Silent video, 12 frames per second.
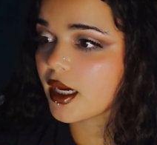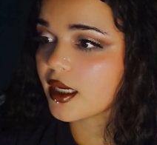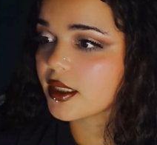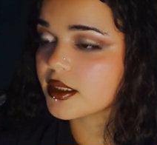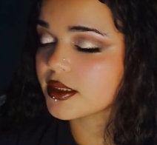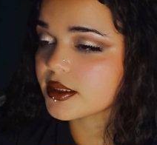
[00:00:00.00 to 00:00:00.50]

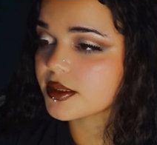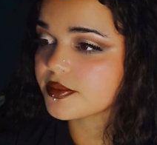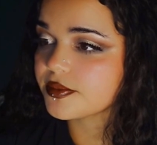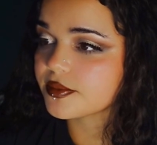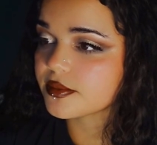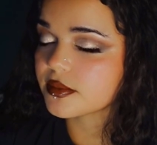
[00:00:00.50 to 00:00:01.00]
and
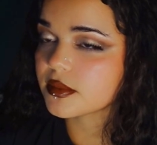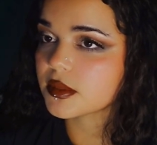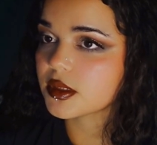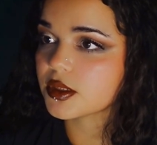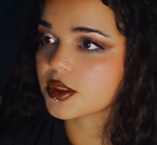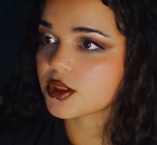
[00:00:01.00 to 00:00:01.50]

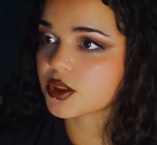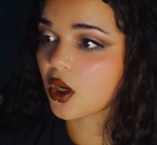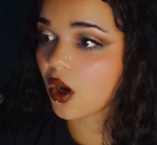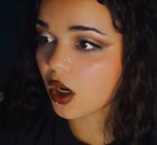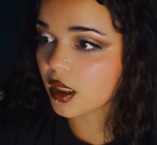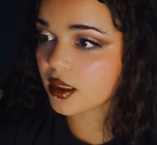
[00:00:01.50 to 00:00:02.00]
just
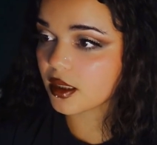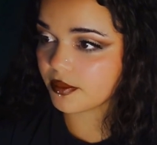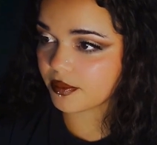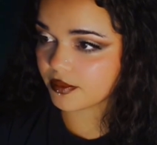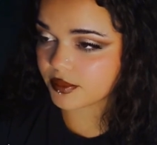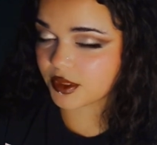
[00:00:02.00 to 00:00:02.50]

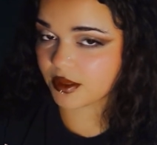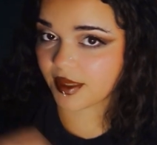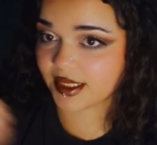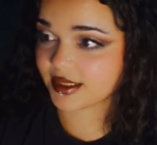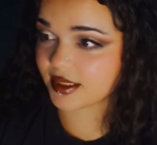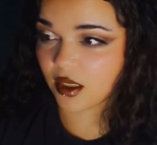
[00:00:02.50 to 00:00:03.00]
talk to
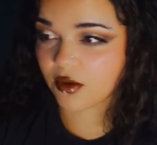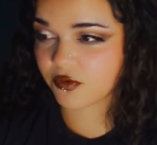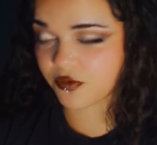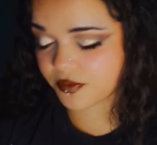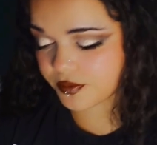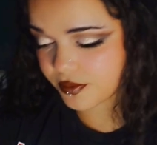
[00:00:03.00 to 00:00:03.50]

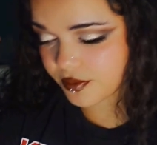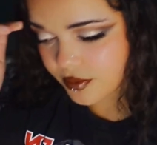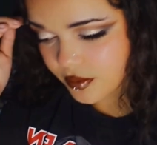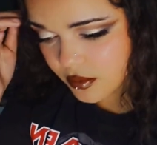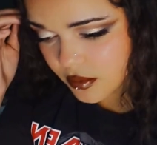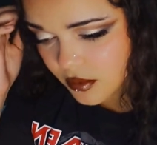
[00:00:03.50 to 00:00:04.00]
myself
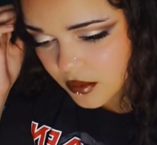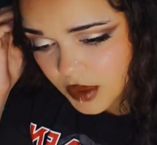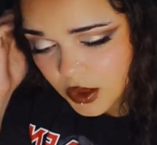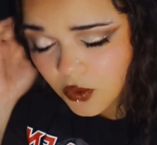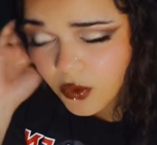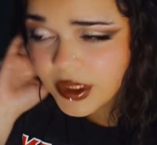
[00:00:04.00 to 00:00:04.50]

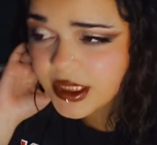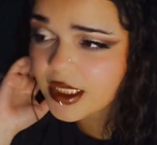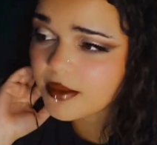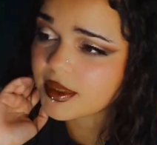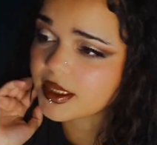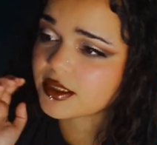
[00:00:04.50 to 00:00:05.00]
or to
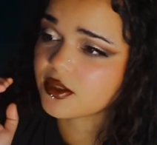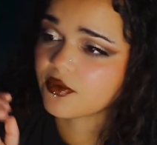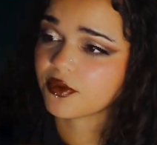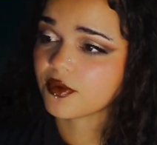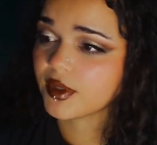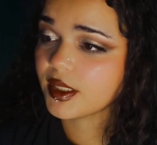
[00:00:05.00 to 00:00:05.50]
get
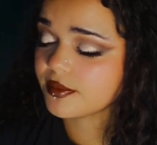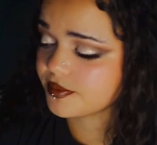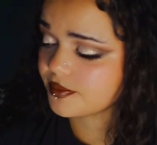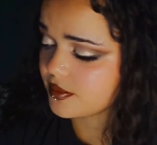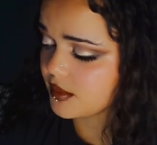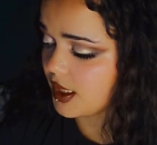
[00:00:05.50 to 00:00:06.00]
myself through it.
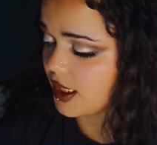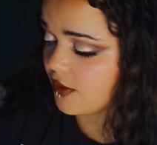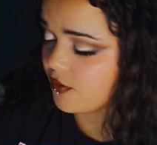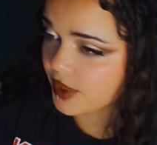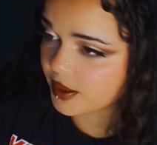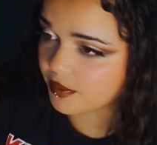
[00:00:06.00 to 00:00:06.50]
Like
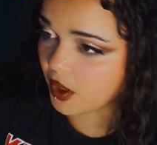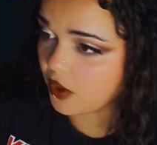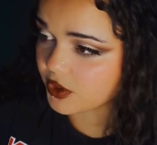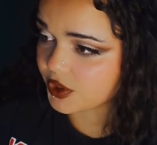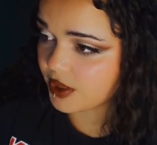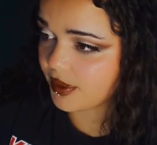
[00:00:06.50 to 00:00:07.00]
I've written
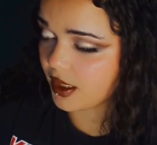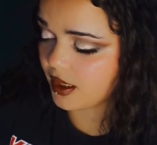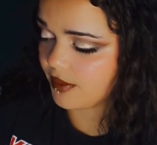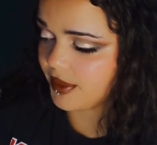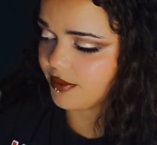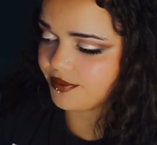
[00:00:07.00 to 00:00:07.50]
poetry
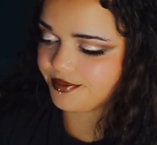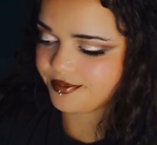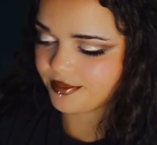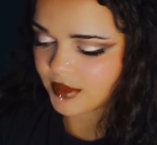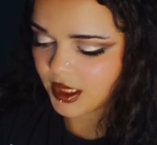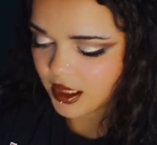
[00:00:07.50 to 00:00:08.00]
about it. Let me
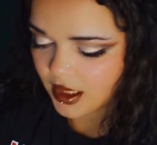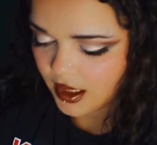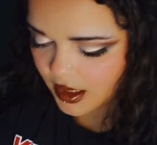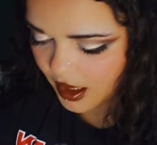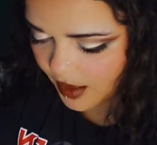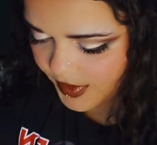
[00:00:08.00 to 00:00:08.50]

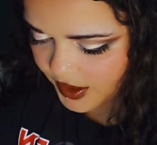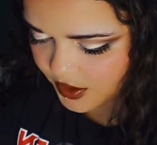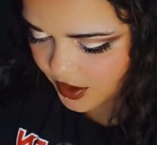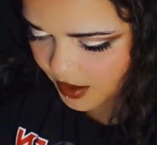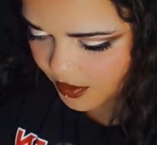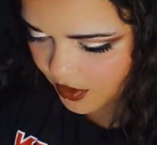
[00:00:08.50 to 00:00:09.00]
not me
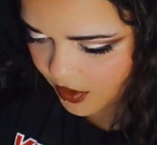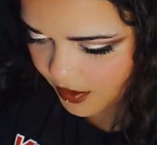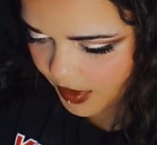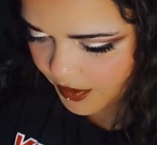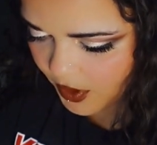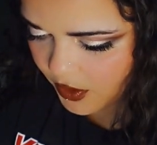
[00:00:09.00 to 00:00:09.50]
trying to pull
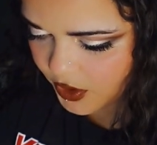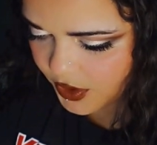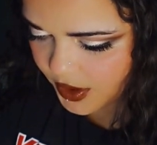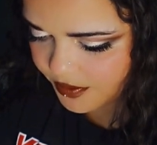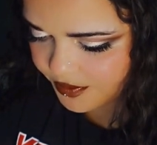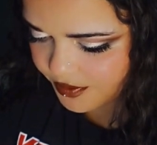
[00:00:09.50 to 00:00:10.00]
up my
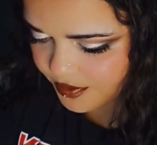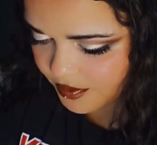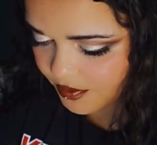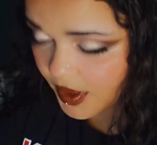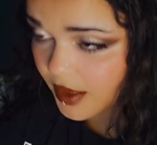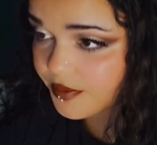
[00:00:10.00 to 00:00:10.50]
poetry,
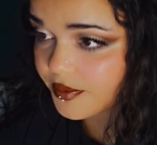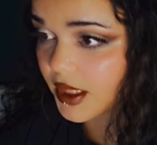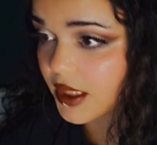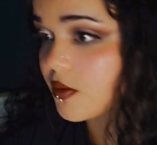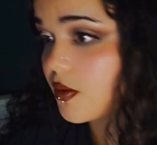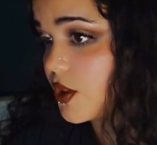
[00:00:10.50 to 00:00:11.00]
but
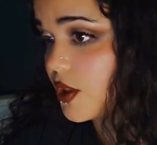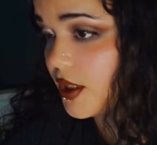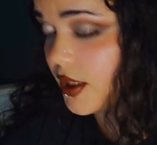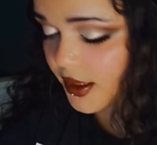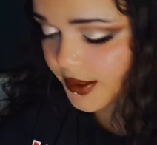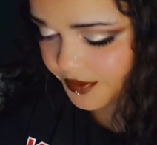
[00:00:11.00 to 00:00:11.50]
I just want to show
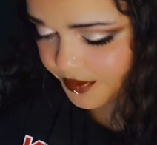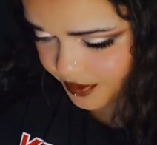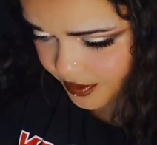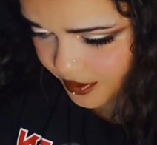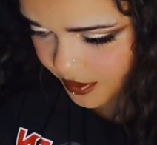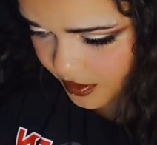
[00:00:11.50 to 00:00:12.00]
you guys.
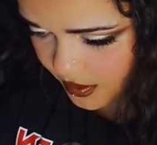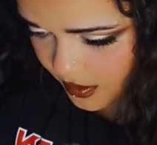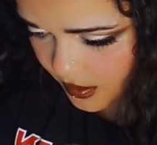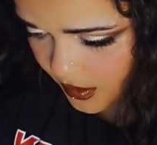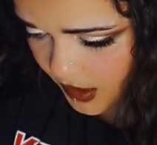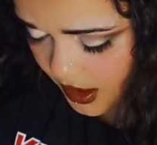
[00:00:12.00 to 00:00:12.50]

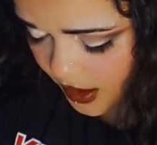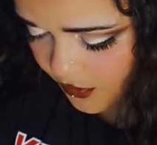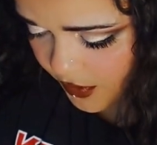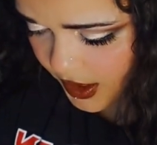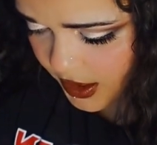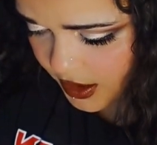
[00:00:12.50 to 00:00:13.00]

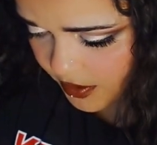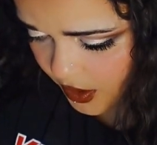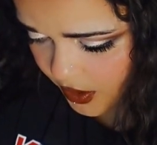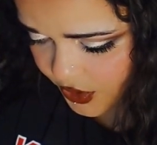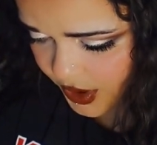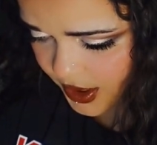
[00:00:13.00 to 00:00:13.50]
I've written some
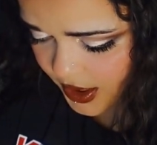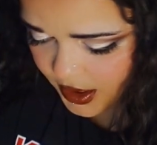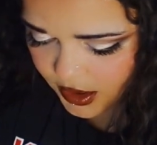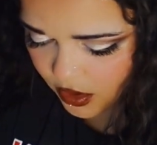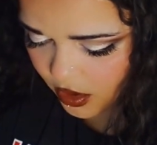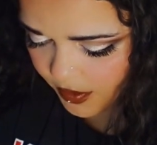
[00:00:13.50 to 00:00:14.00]
poetry.
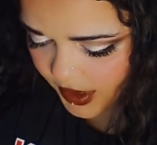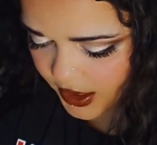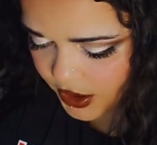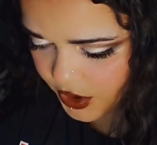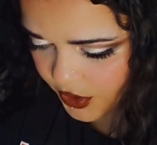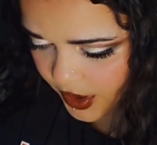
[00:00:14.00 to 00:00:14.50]
This is all on my
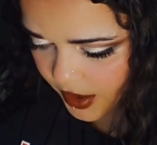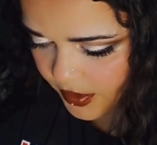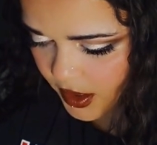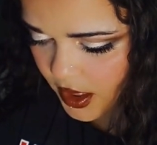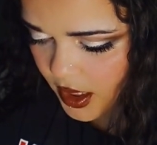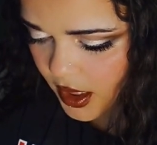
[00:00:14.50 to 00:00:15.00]

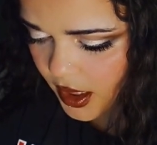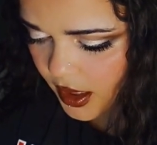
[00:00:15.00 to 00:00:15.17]
Instagram.